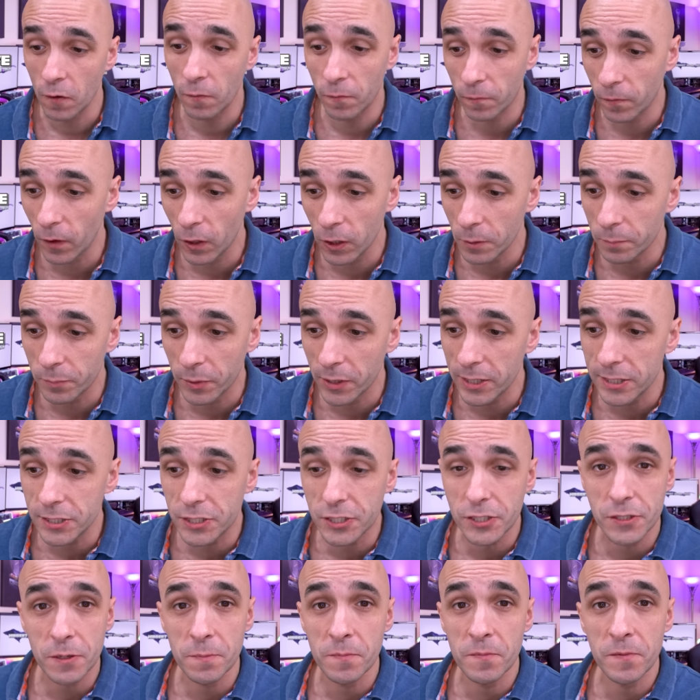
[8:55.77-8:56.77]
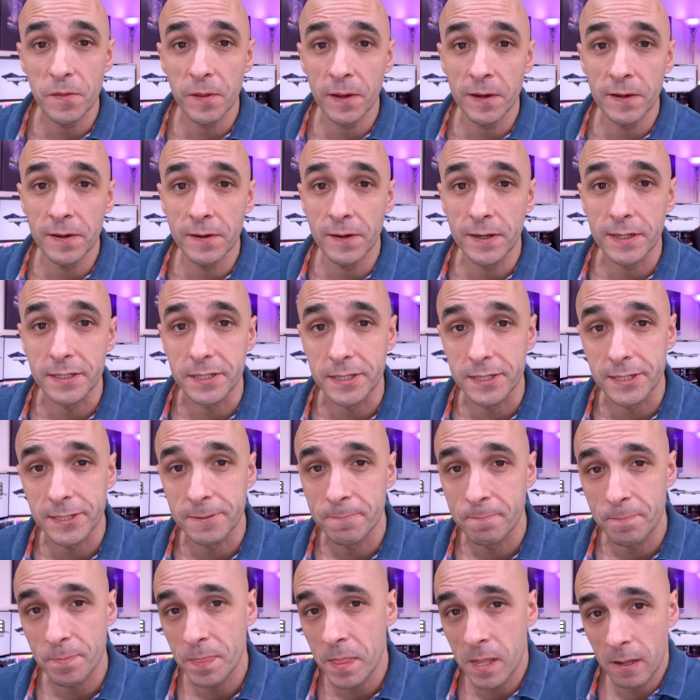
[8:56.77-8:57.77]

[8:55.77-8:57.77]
followed by something nice.